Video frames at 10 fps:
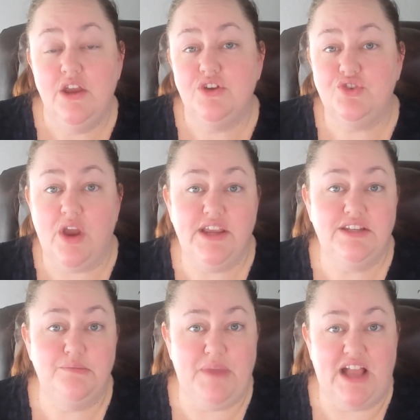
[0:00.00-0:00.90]
trying
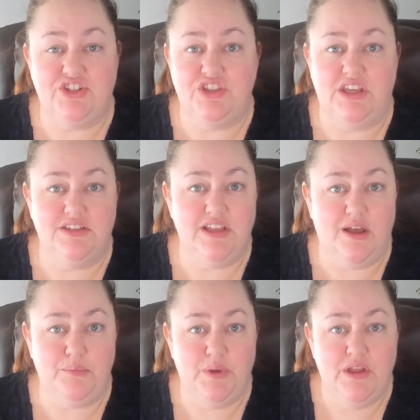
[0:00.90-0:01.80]
to match things
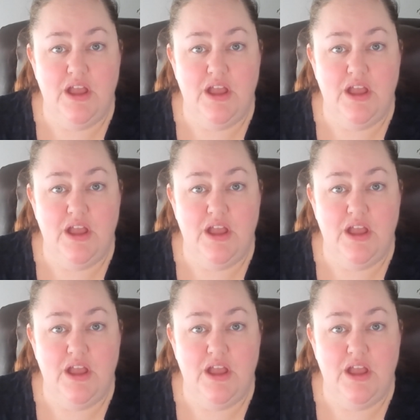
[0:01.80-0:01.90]
up.